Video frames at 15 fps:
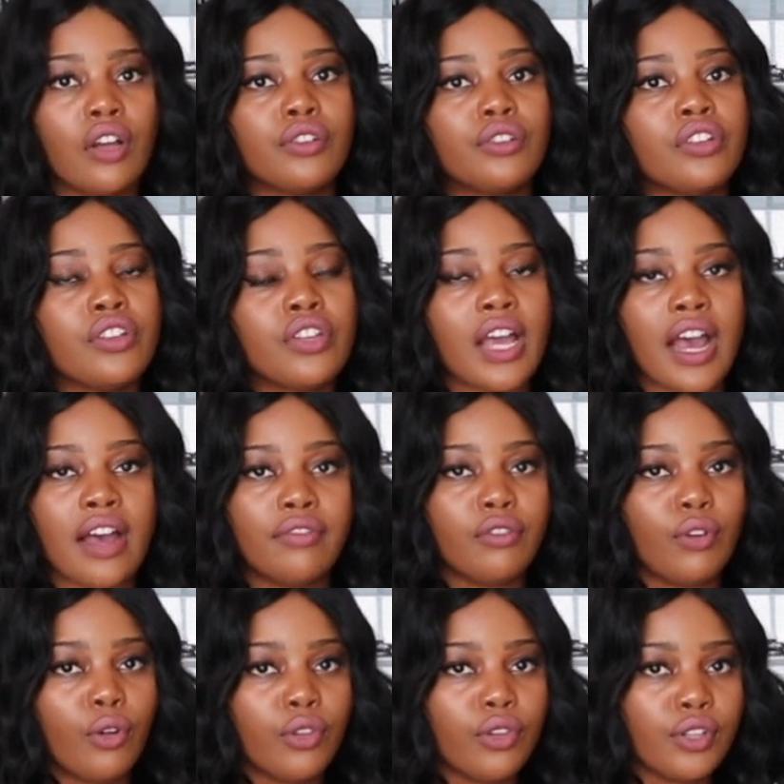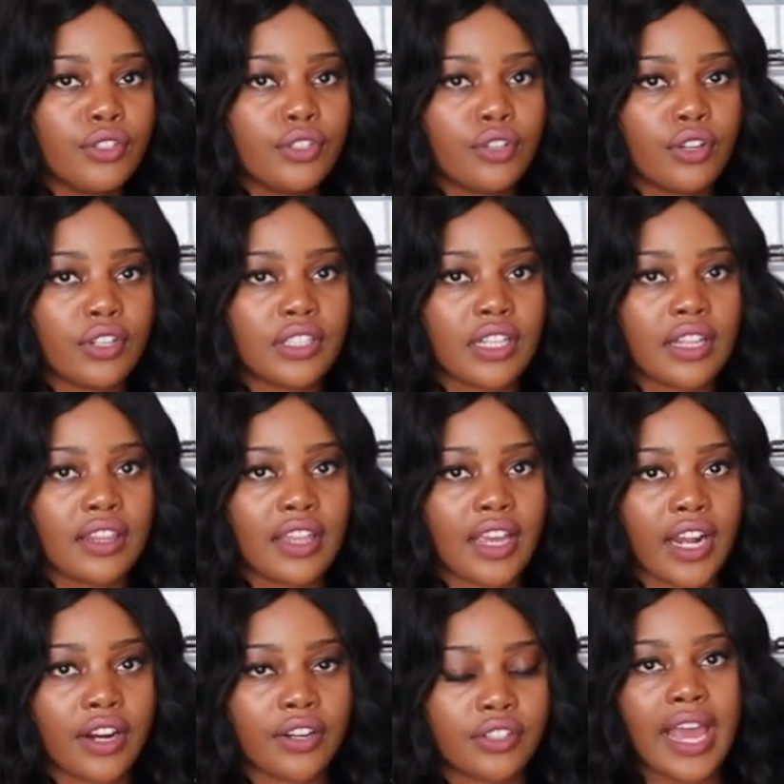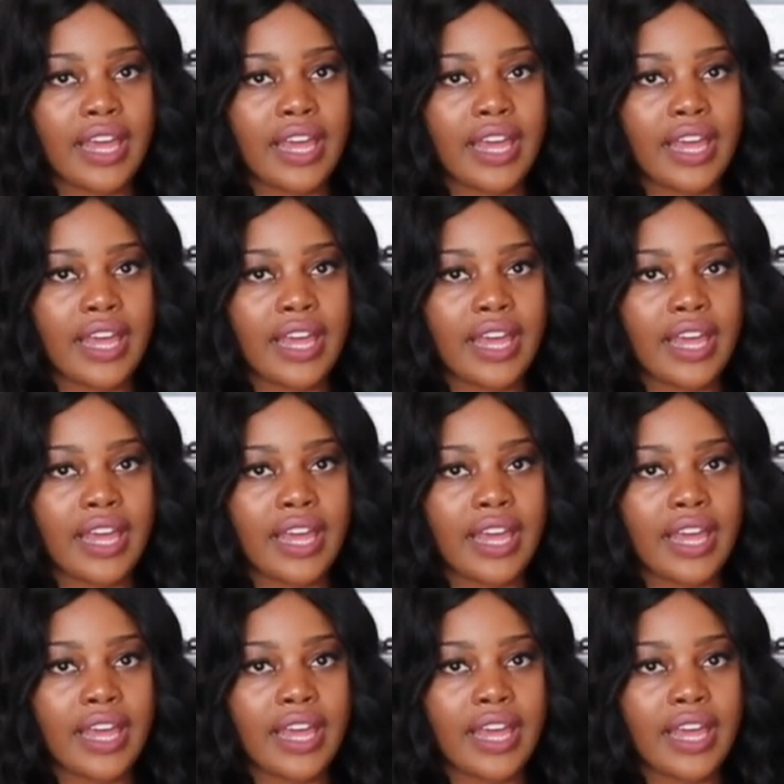So you have all those notes in there.